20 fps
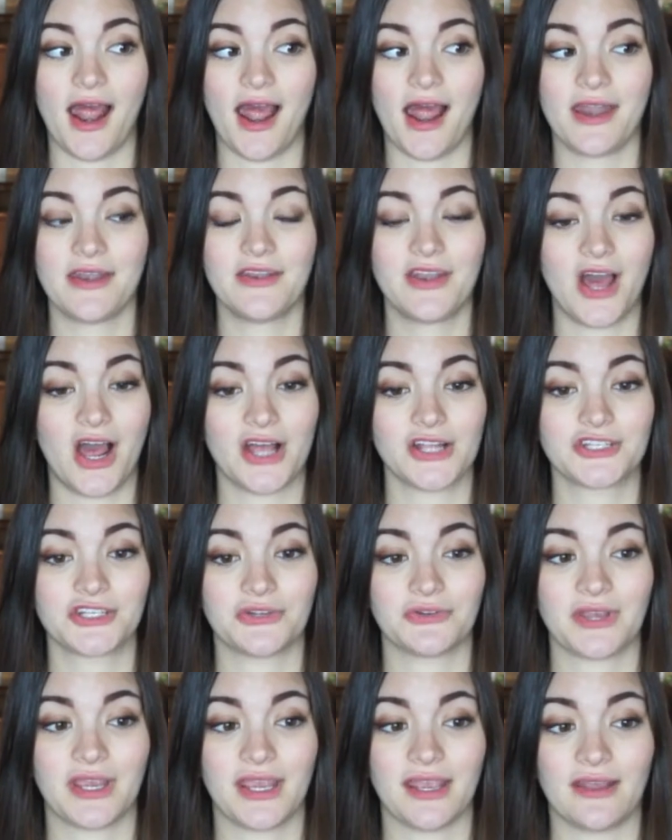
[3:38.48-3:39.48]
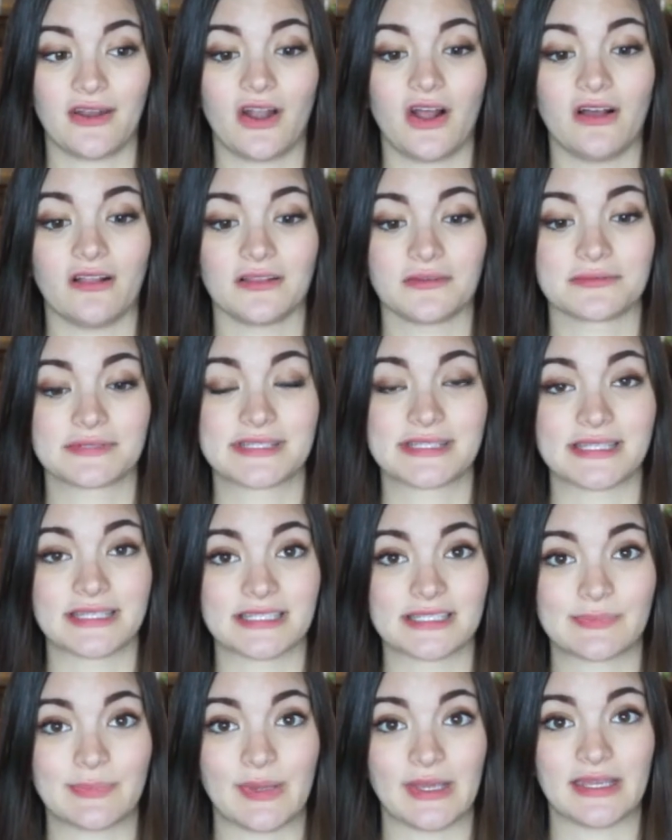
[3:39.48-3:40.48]
not joking at all, it was
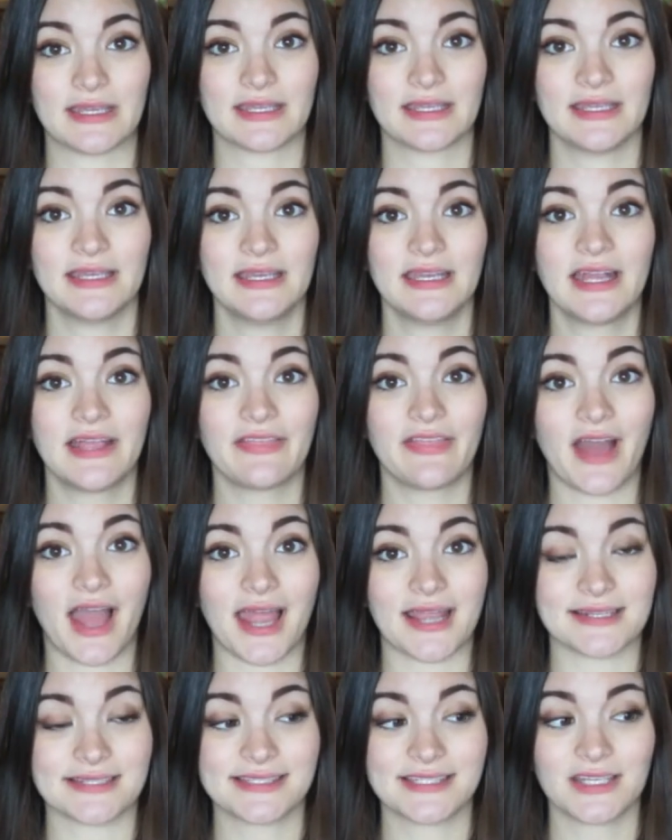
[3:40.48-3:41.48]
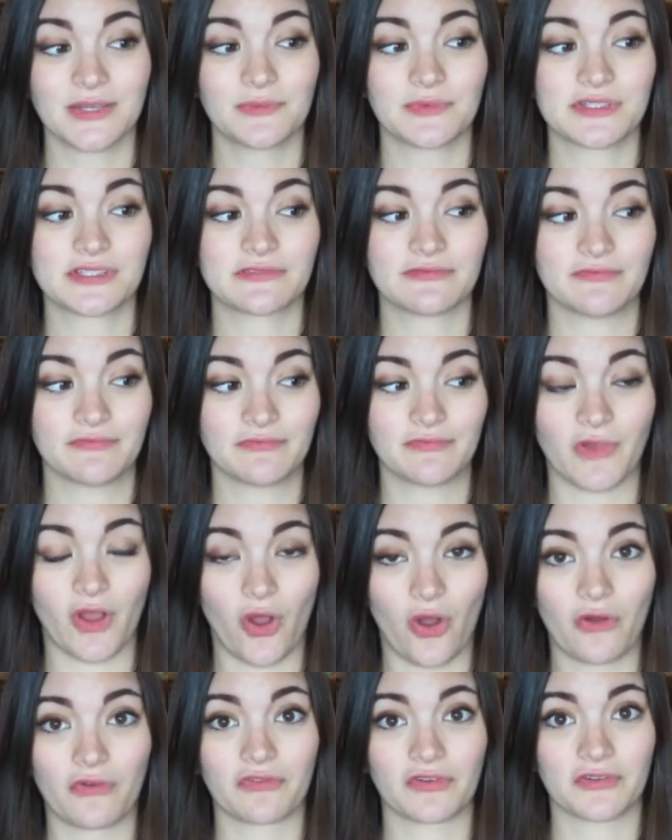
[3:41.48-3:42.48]
this big. The icing was
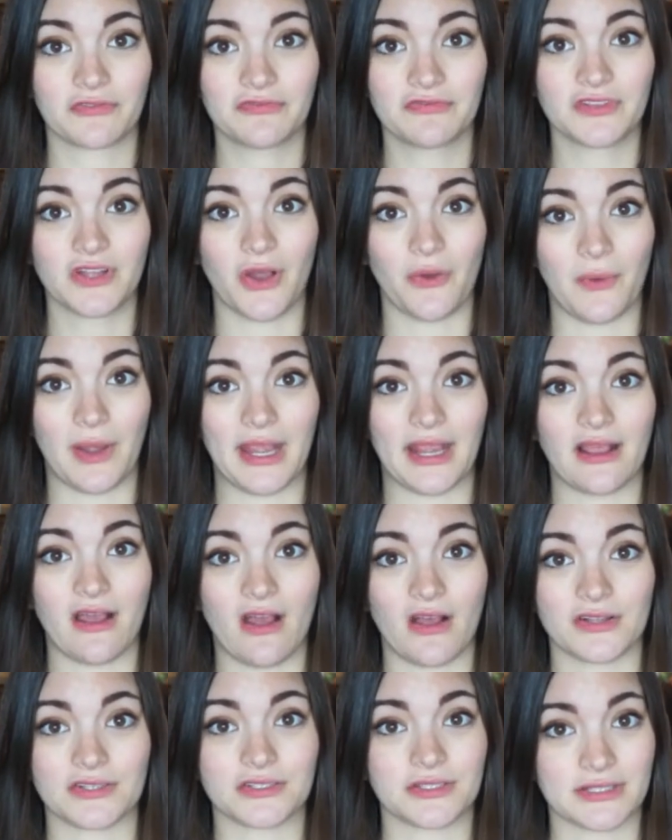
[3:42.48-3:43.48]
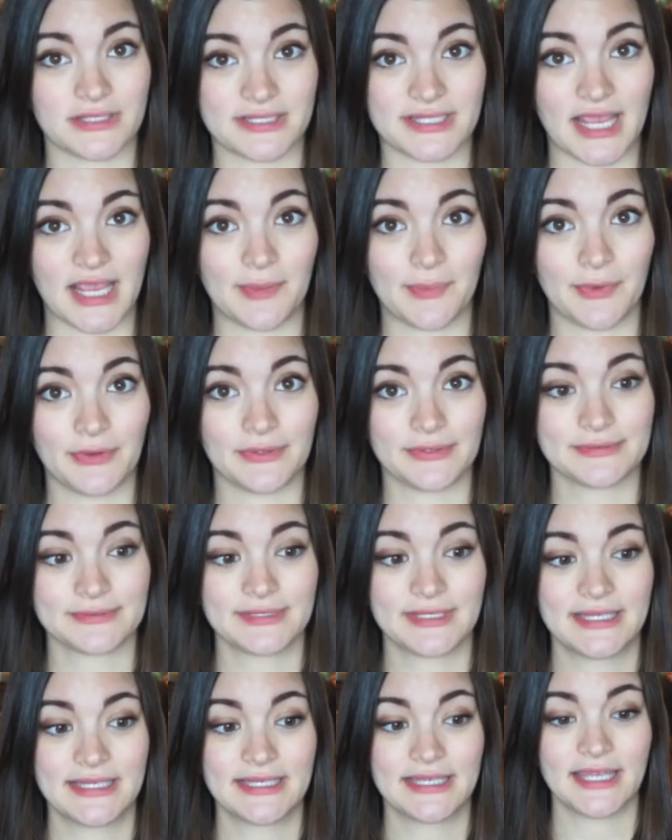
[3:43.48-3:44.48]
overflowing onto the table
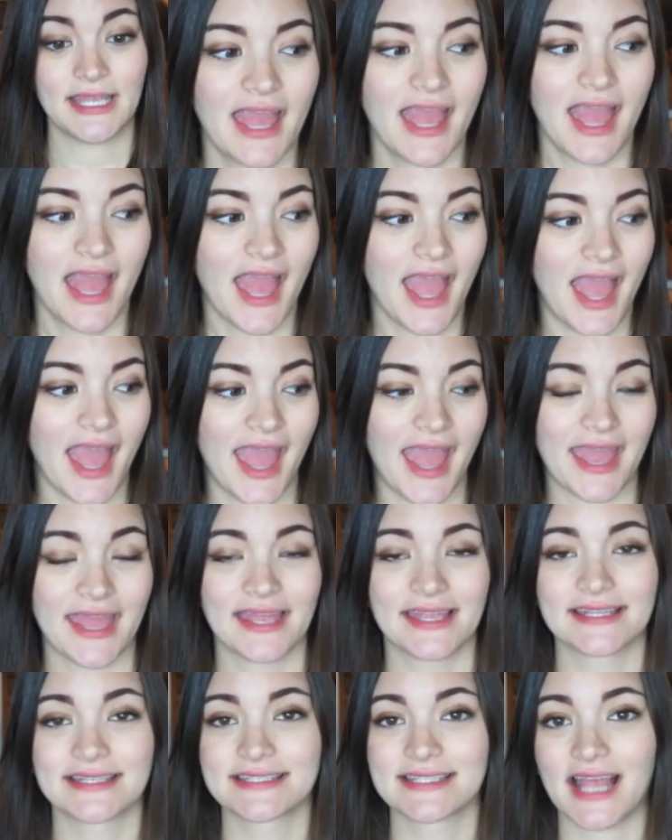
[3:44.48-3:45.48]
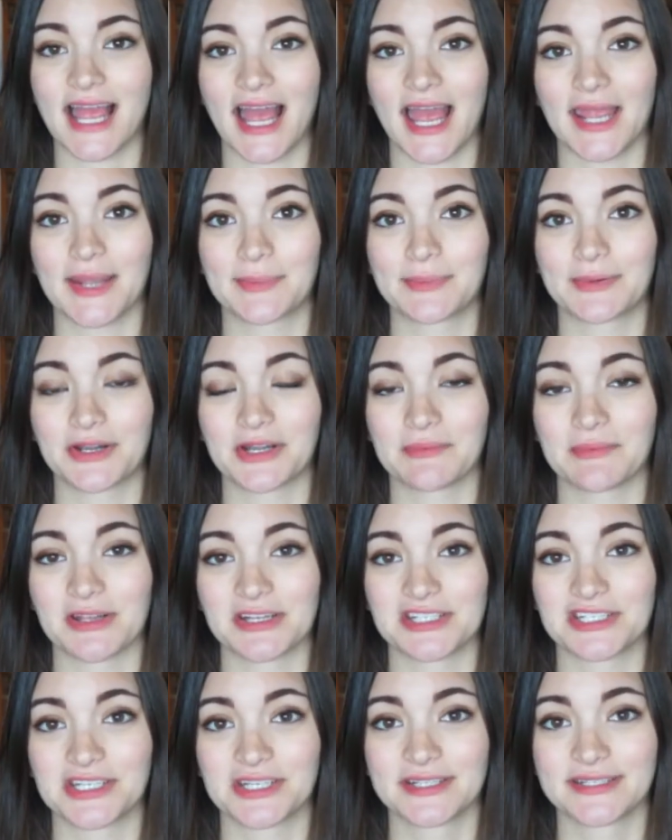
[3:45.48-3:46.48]
and I pretty
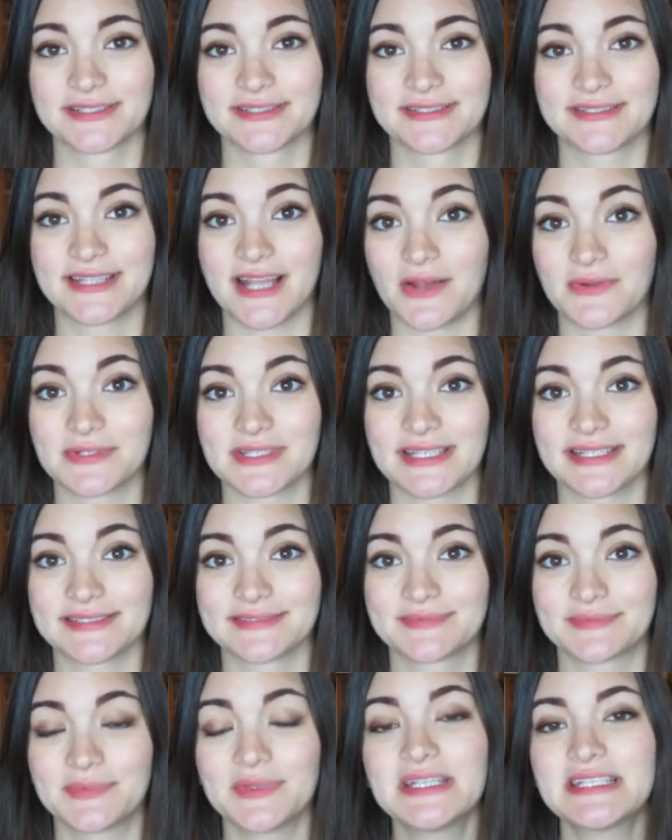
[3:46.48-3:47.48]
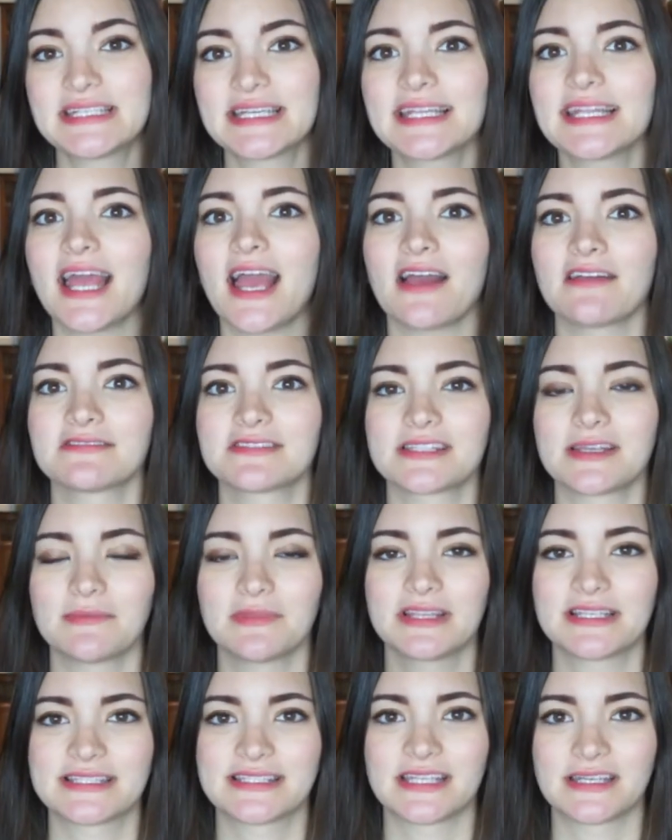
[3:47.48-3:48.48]
much downed it. We did have some
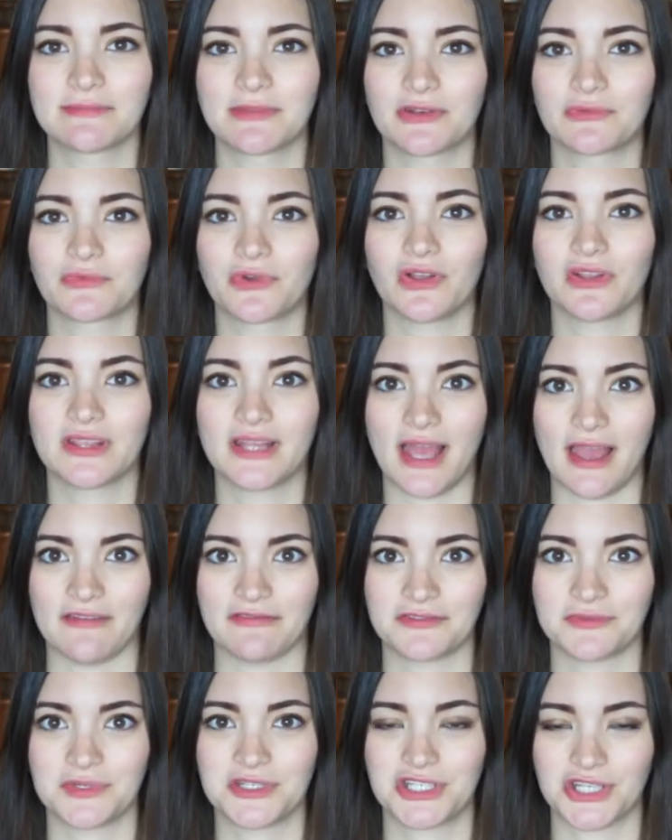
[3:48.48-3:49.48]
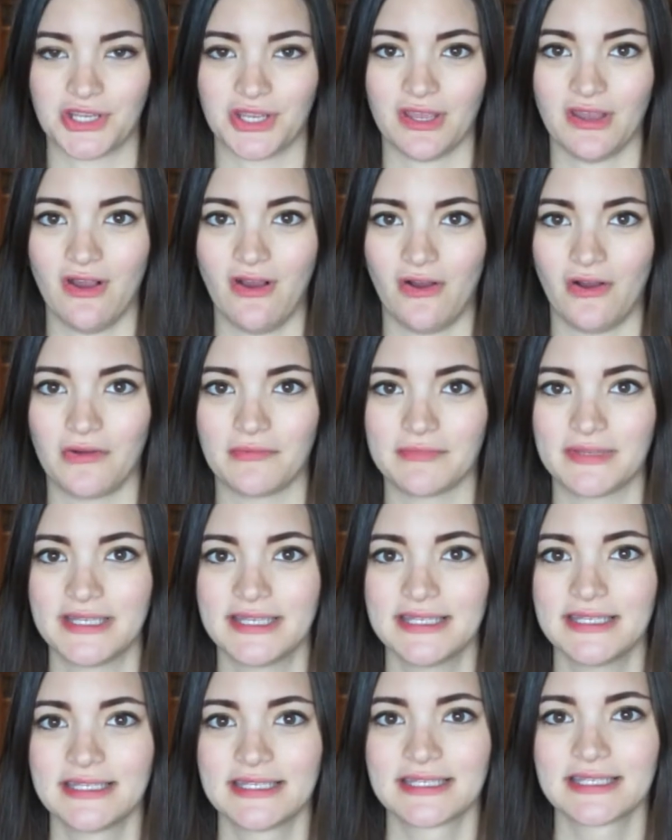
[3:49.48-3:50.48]
of the cinnamon roll left. We took it home
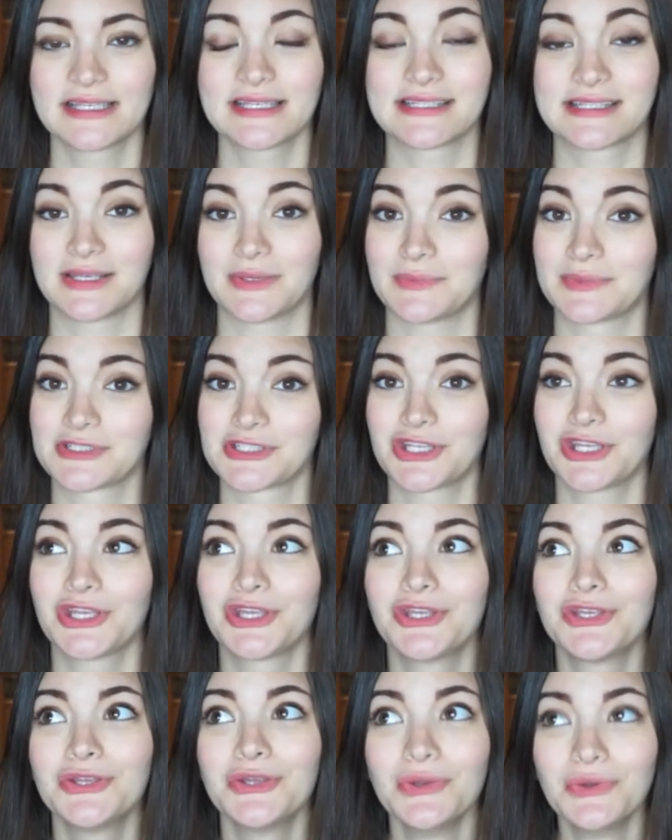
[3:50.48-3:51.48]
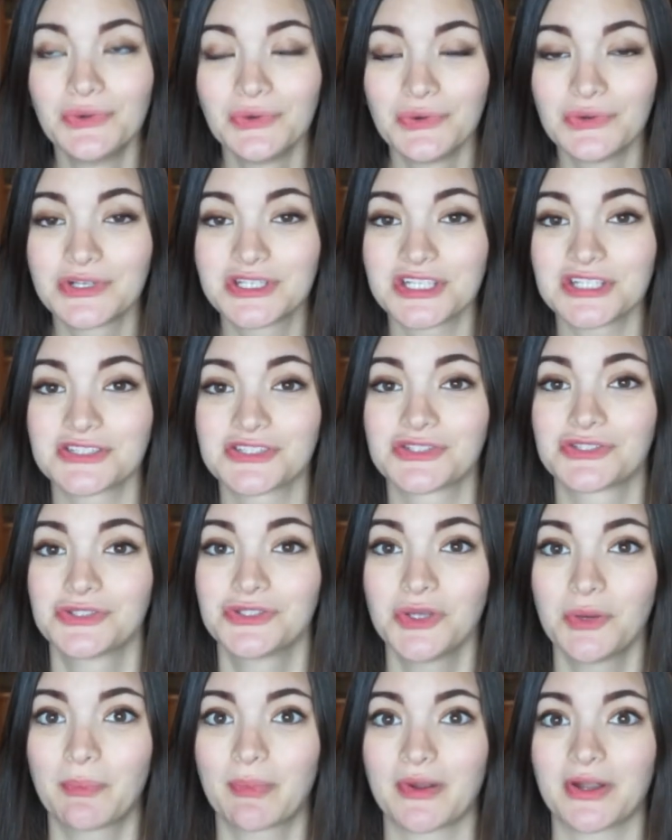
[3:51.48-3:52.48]
because it was huge and
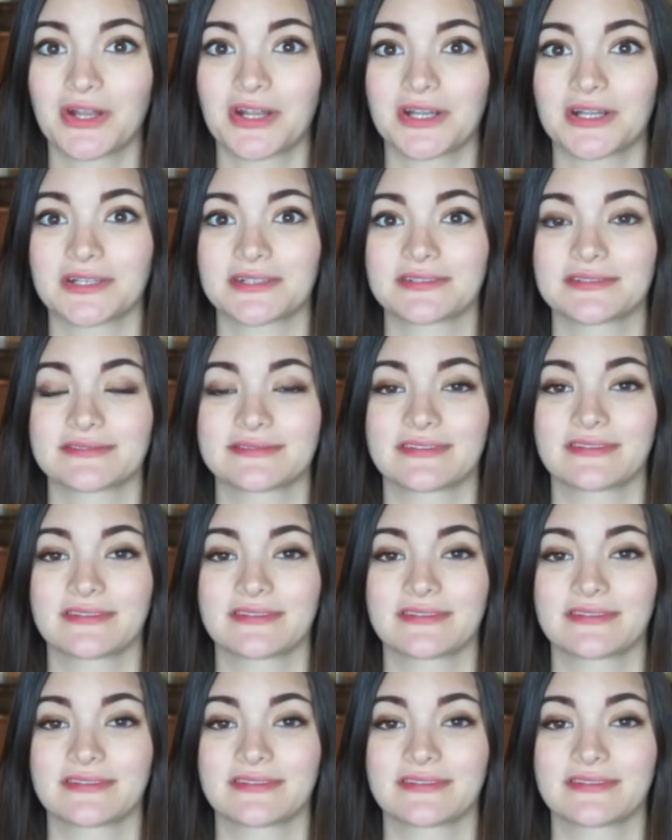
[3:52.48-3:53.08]
super